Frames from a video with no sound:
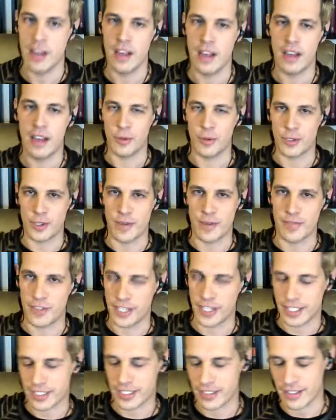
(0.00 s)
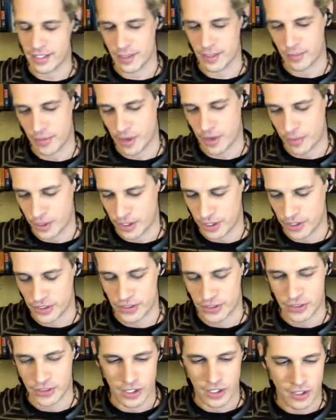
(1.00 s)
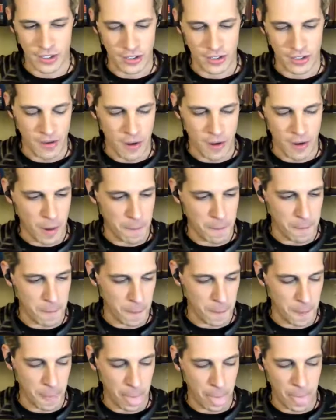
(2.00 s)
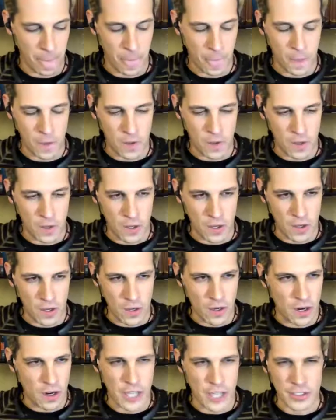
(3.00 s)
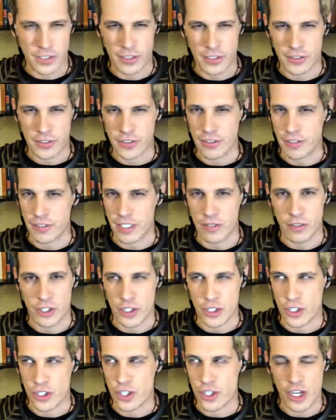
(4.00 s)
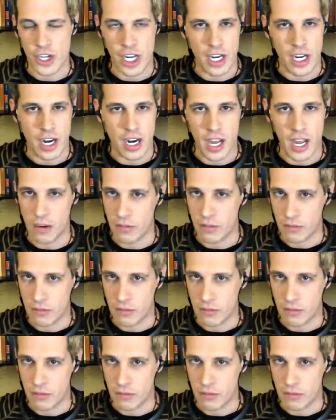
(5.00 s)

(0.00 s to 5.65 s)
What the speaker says: which I'm very excited by, because I just don't give a shit now.